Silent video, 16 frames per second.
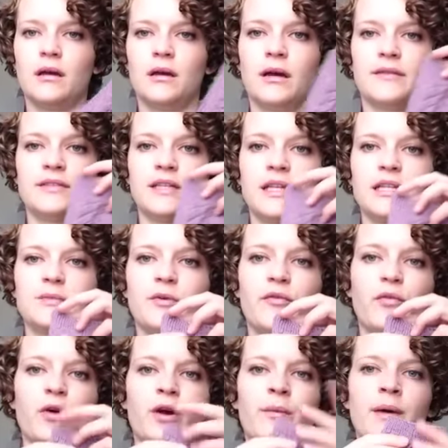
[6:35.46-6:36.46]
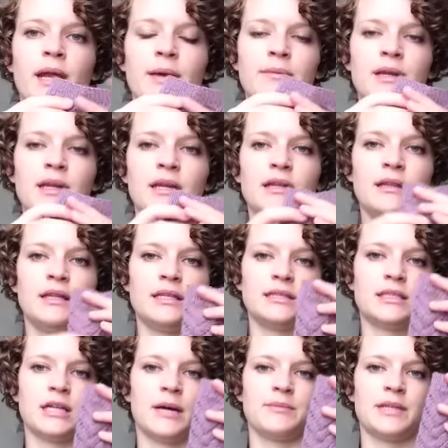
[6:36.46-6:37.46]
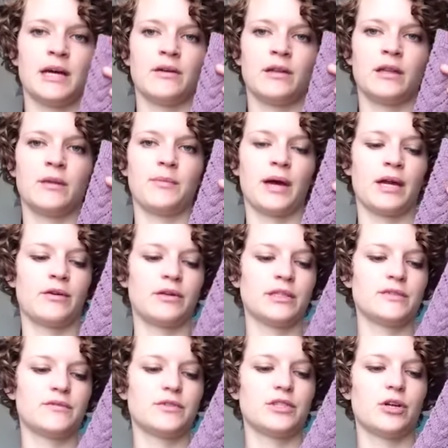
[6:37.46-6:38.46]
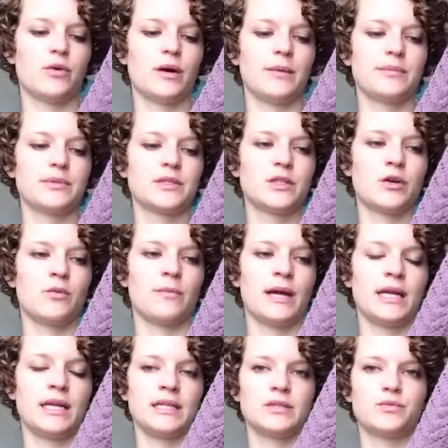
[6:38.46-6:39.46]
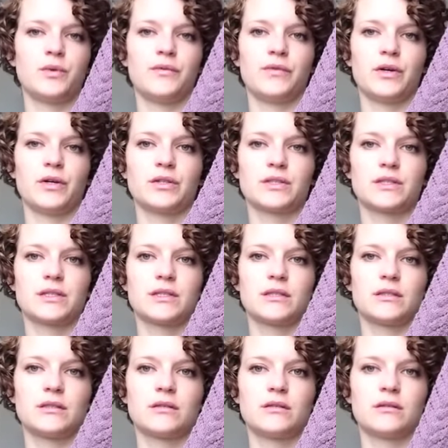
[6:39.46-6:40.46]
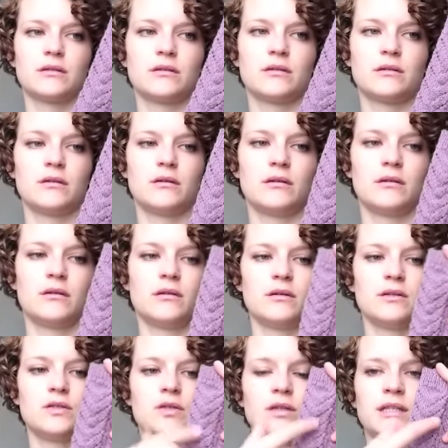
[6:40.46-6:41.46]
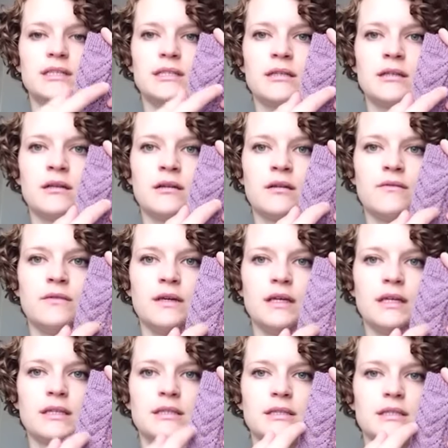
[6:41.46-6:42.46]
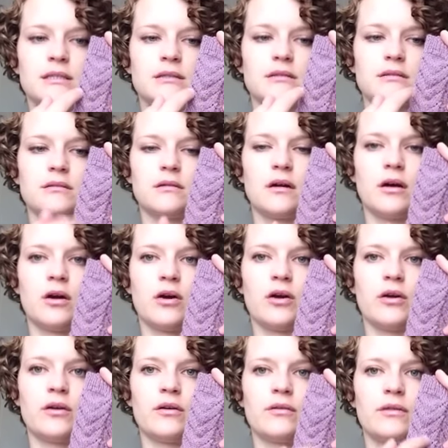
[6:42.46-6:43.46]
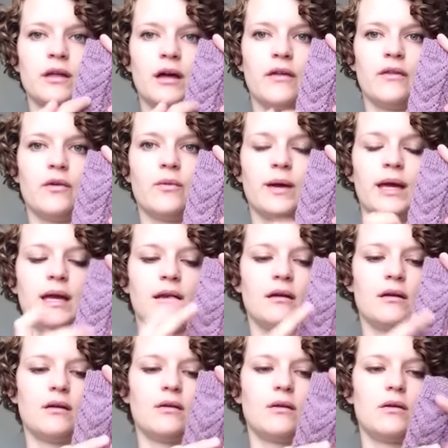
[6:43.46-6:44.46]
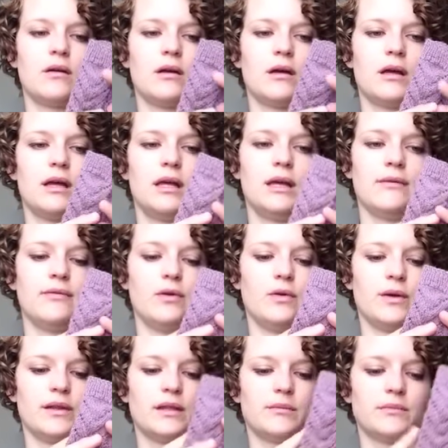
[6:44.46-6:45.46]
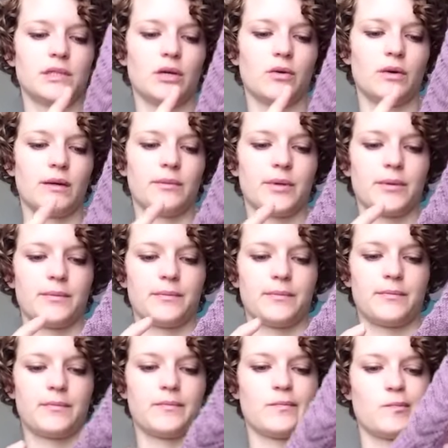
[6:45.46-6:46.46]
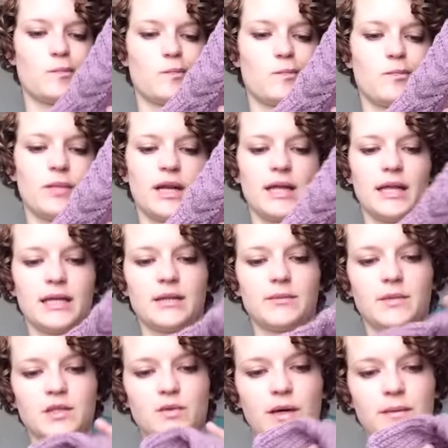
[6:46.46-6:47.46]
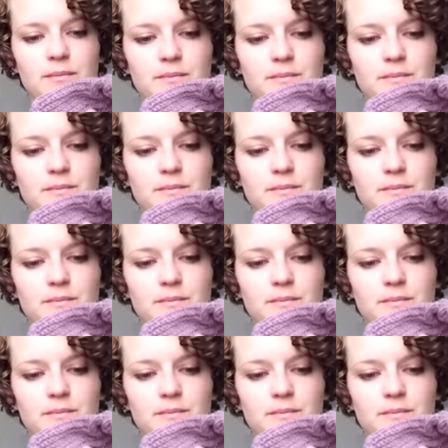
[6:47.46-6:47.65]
I've said this before, but I'm knitting these top down and the pattern is for toe up, so mine is reversed. So these little V's are the other way if you knit them toe up, but I like them this way.